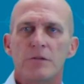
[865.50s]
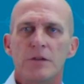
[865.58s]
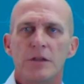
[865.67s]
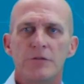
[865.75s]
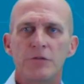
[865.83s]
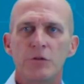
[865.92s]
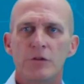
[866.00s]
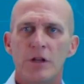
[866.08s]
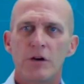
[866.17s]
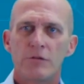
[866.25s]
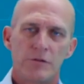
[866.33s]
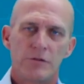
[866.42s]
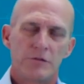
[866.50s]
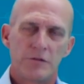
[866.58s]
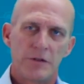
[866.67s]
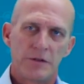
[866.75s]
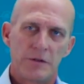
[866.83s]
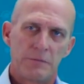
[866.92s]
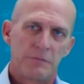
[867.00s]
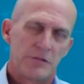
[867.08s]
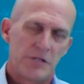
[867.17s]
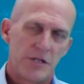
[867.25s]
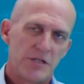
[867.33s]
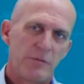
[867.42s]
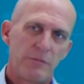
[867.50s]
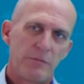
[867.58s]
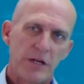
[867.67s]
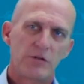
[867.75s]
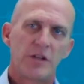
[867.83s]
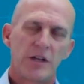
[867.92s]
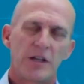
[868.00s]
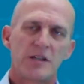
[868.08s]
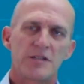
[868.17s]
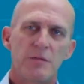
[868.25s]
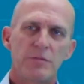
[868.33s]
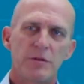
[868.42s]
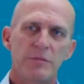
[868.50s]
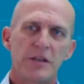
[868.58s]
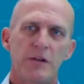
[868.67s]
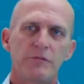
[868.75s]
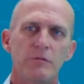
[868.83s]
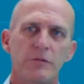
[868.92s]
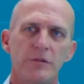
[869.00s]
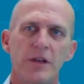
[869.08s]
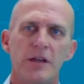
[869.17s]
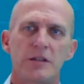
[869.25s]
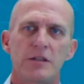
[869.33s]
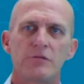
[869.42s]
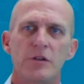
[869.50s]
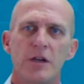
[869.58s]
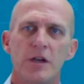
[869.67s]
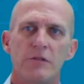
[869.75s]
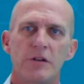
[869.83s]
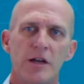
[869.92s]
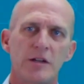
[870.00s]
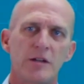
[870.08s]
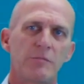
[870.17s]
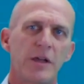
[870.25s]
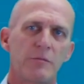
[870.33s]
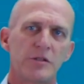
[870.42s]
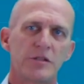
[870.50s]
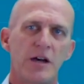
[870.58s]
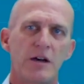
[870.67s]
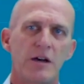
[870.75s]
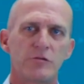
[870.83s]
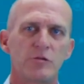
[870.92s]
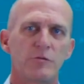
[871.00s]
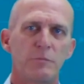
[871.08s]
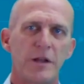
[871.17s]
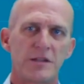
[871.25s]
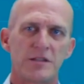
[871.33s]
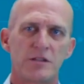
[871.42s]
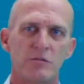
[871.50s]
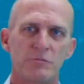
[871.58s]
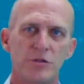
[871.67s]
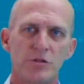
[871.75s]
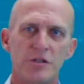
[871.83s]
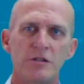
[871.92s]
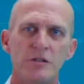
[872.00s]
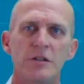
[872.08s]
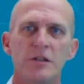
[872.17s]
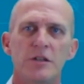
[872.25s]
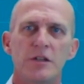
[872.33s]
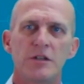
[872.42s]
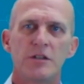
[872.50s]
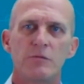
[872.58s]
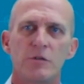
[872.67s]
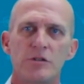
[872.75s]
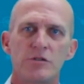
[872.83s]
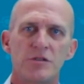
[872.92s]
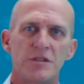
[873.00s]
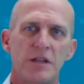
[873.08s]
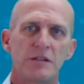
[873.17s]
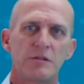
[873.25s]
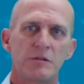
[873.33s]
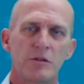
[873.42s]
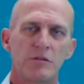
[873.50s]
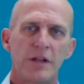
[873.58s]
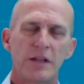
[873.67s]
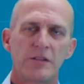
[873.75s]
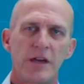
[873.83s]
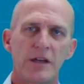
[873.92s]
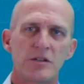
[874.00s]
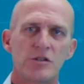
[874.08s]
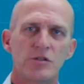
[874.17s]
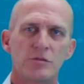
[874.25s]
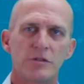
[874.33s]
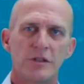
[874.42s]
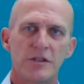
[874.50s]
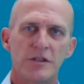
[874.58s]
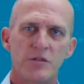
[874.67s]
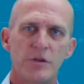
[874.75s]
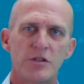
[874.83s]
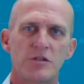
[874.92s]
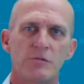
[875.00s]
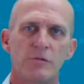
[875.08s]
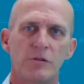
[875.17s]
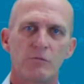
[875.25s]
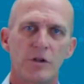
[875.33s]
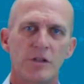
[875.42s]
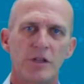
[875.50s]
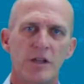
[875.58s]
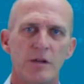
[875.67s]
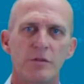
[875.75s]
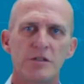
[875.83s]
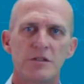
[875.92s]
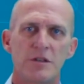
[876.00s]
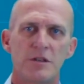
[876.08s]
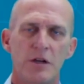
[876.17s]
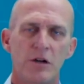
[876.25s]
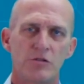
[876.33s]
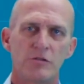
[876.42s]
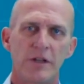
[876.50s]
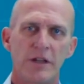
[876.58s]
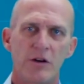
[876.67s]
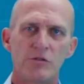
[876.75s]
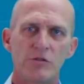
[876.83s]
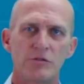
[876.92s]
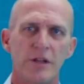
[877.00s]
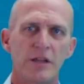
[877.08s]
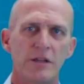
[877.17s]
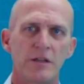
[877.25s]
If you now, just coming back to that example, be careful with that. If you have a 100 megabit half duplex computer and you want to connect that to a switch with 1 gigabit auto-neg,